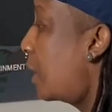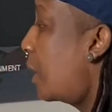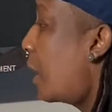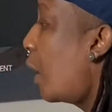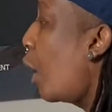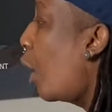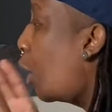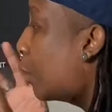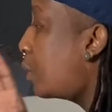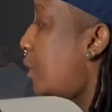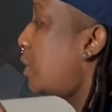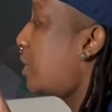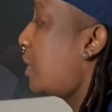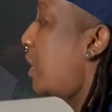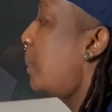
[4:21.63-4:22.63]

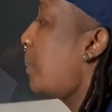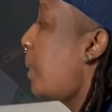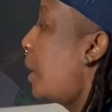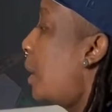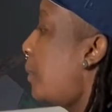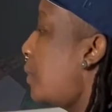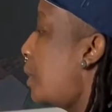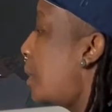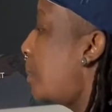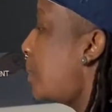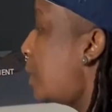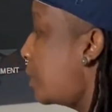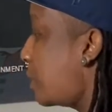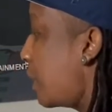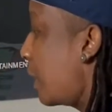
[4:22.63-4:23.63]
ownership of your
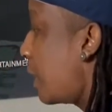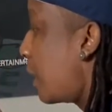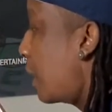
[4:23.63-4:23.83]
music.